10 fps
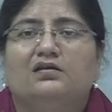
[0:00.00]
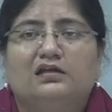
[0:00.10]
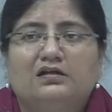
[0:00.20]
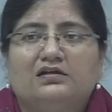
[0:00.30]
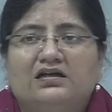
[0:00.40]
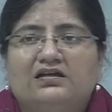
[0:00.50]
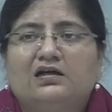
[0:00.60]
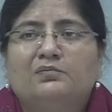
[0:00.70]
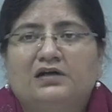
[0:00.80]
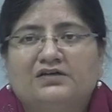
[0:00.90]
the
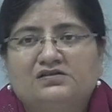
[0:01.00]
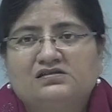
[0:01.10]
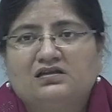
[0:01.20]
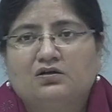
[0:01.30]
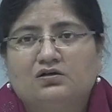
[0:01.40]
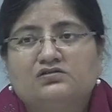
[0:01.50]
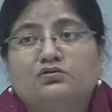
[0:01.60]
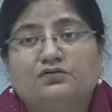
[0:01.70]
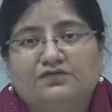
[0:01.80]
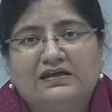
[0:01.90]
data privacy laws
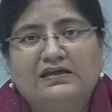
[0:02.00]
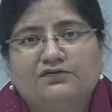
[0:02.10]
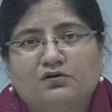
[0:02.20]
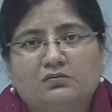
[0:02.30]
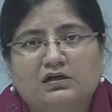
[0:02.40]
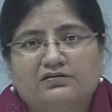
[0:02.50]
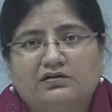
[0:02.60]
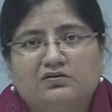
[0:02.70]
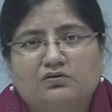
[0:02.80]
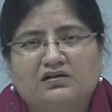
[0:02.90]
could vary from country
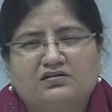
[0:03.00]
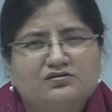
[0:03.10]
to country.